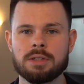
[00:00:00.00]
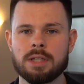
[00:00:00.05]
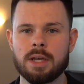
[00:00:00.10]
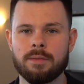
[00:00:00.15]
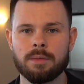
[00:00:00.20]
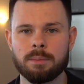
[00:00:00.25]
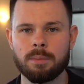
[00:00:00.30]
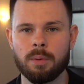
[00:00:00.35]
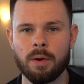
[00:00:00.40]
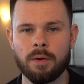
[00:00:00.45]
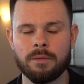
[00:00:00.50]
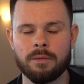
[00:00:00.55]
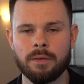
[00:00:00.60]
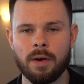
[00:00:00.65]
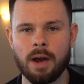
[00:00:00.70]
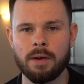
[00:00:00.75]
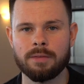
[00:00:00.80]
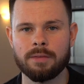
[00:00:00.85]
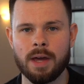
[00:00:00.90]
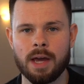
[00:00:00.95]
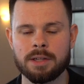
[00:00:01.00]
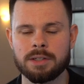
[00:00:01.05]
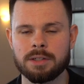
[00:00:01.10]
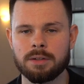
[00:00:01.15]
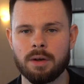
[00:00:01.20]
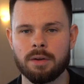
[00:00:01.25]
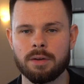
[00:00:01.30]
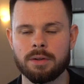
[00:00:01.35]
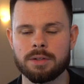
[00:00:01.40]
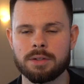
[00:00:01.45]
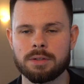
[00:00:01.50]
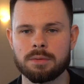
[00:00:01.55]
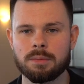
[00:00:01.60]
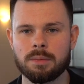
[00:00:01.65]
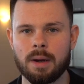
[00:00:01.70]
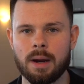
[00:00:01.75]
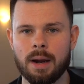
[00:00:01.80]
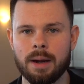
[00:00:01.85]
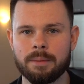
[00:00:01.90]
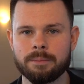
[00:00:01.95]
$7,500,
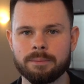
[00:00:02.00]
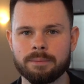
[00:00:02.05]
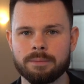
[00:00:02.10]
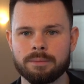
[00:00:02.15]
right?